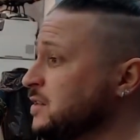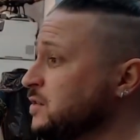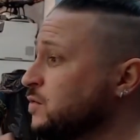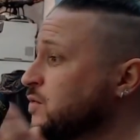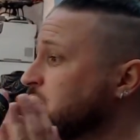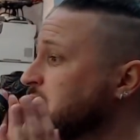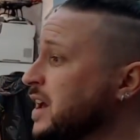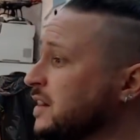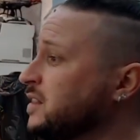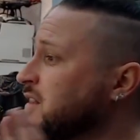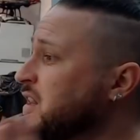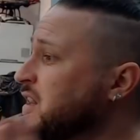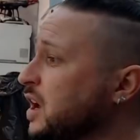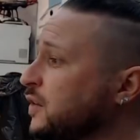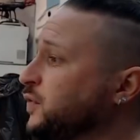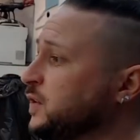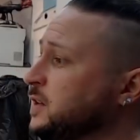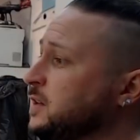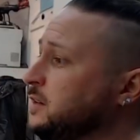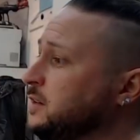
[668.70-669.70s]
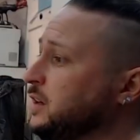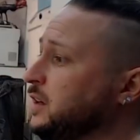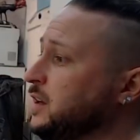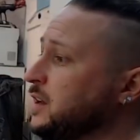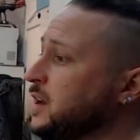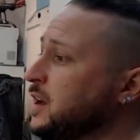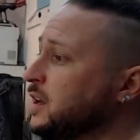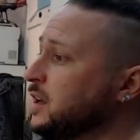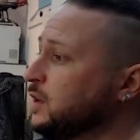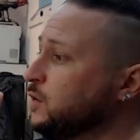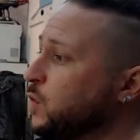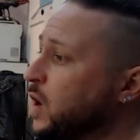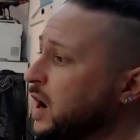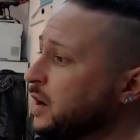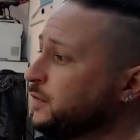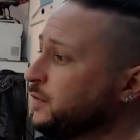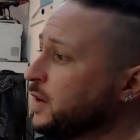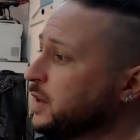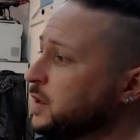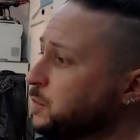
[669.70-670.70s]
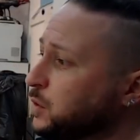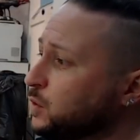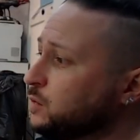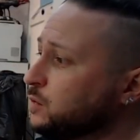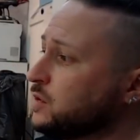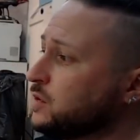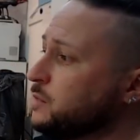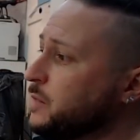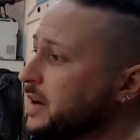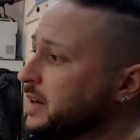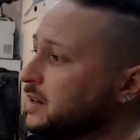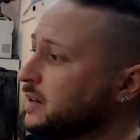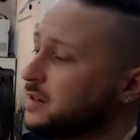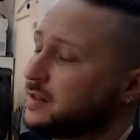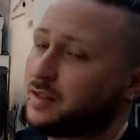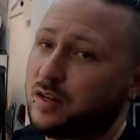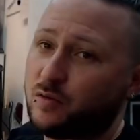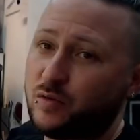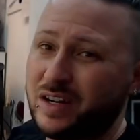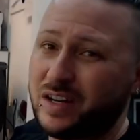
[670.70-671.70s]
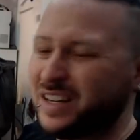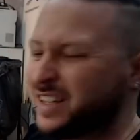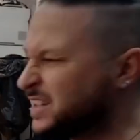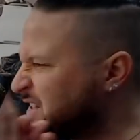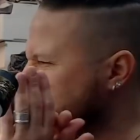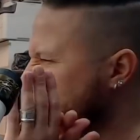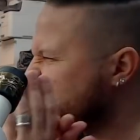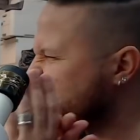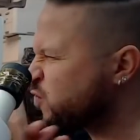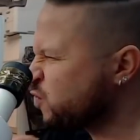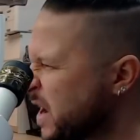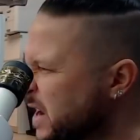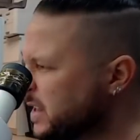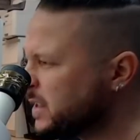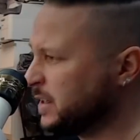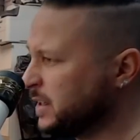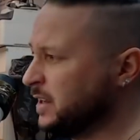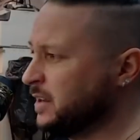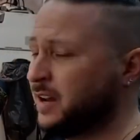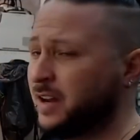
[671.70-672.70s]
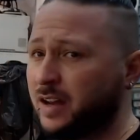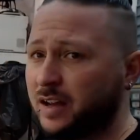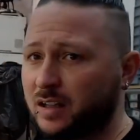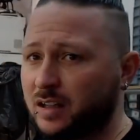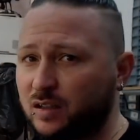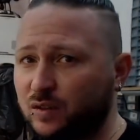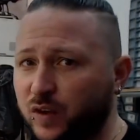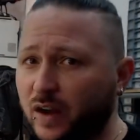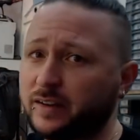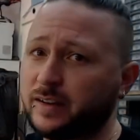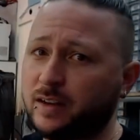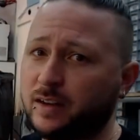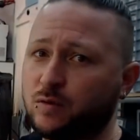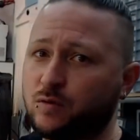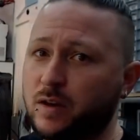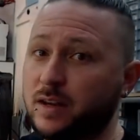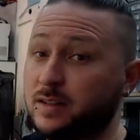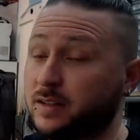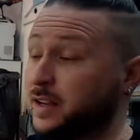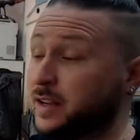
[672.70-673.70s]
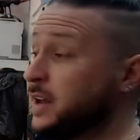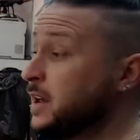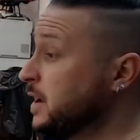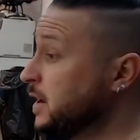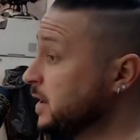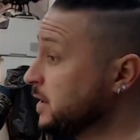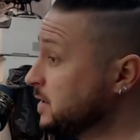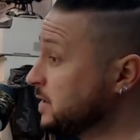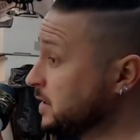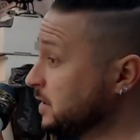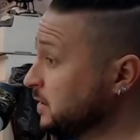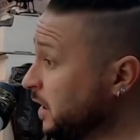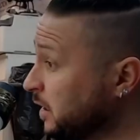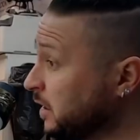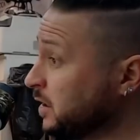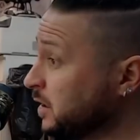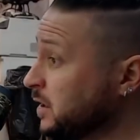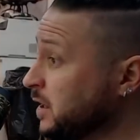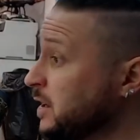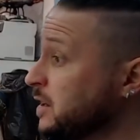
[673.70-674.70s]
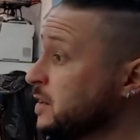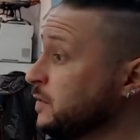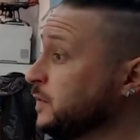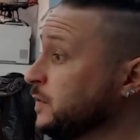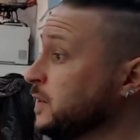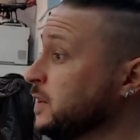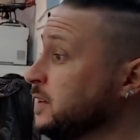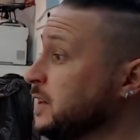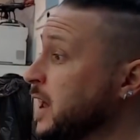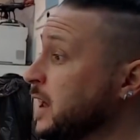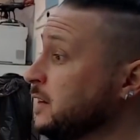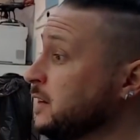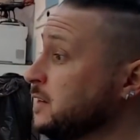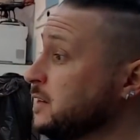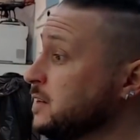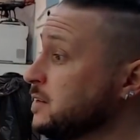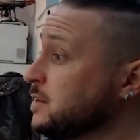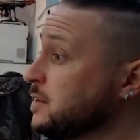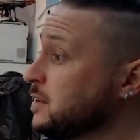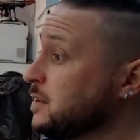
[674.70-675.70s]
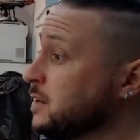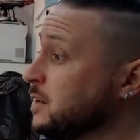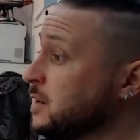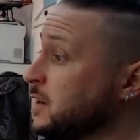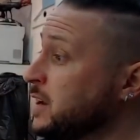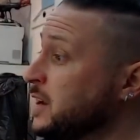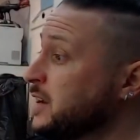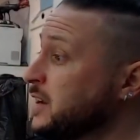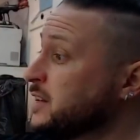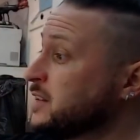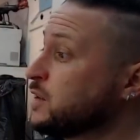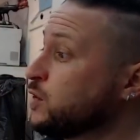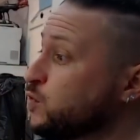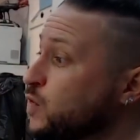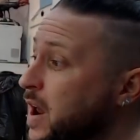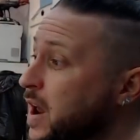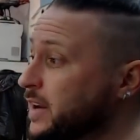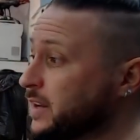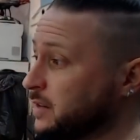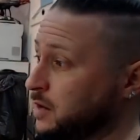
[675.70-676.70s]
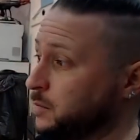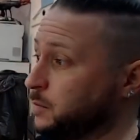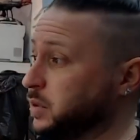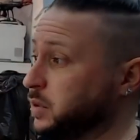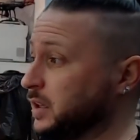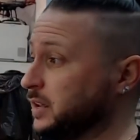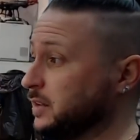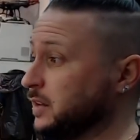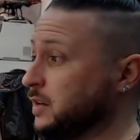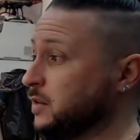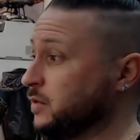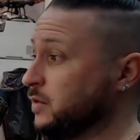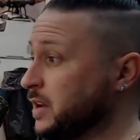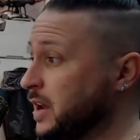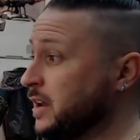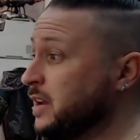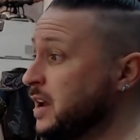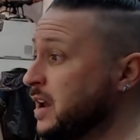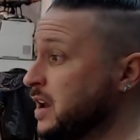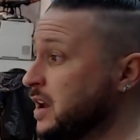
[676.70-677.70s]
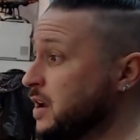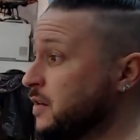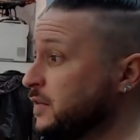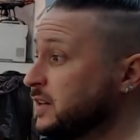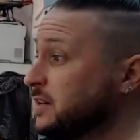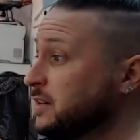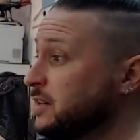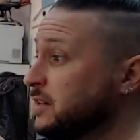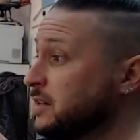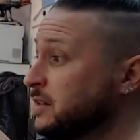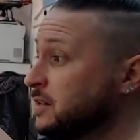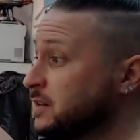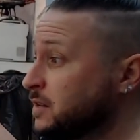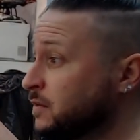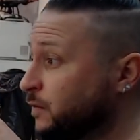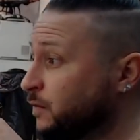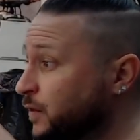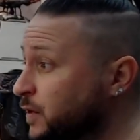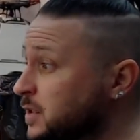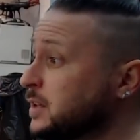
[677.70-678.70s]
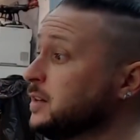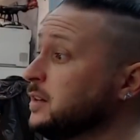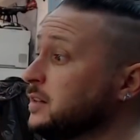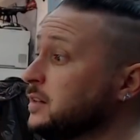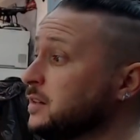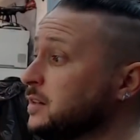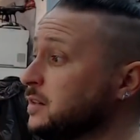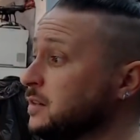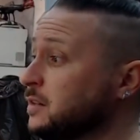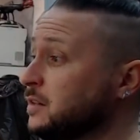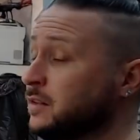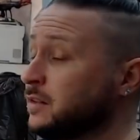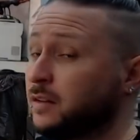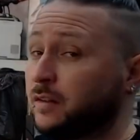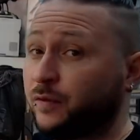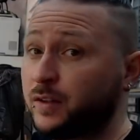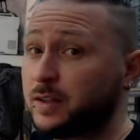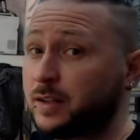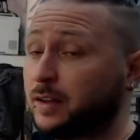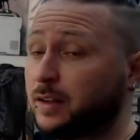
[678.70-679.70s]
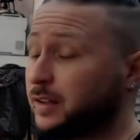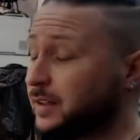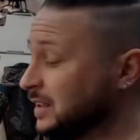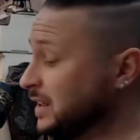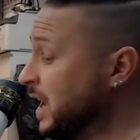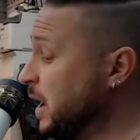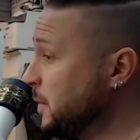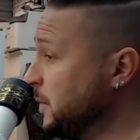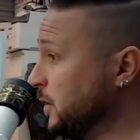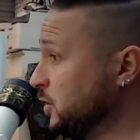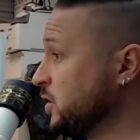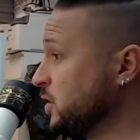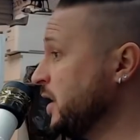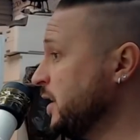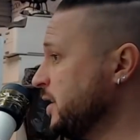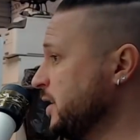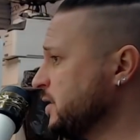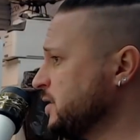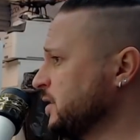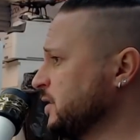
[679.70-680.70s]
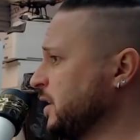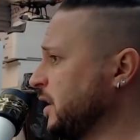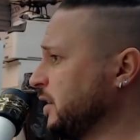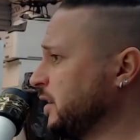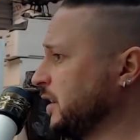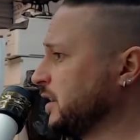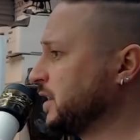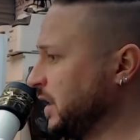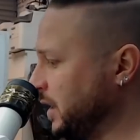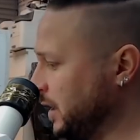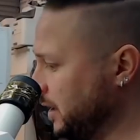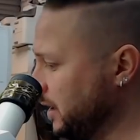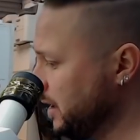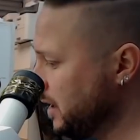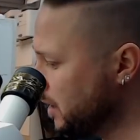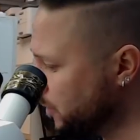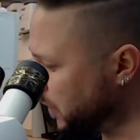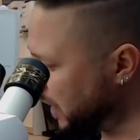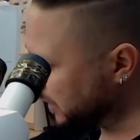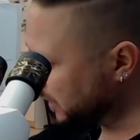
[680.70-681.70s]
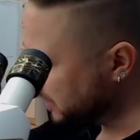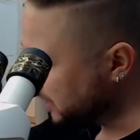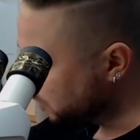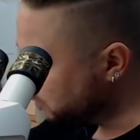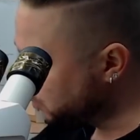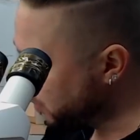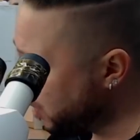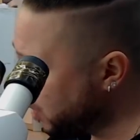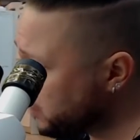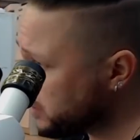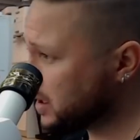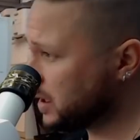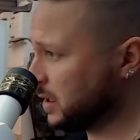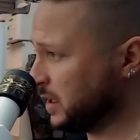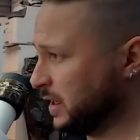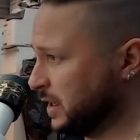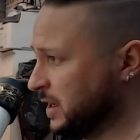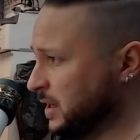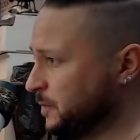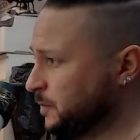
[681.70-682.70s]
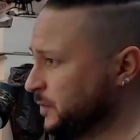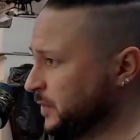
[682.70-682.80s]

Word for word: you get definitely the Wi-Fi, the Bluetooth, Mac, and the serial. It's crazy. It's fucking crazy. It's another thing if the NAND is cracked completely, okay? If it is physically damaged, it's another thing. But mostly,